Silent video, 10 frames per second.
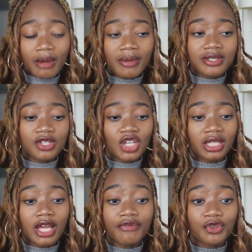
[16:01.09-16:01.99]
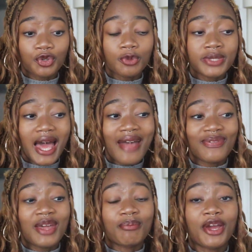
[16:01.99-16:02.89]
that message and left the groups, and
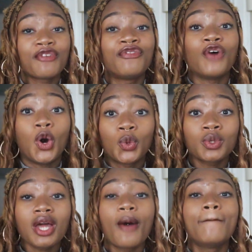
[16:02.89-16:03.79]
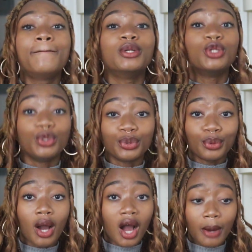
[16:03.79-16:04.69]
then my phone
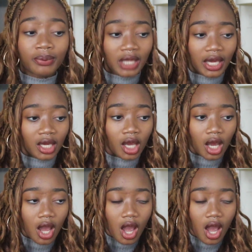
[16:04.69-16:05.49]
blew up. Like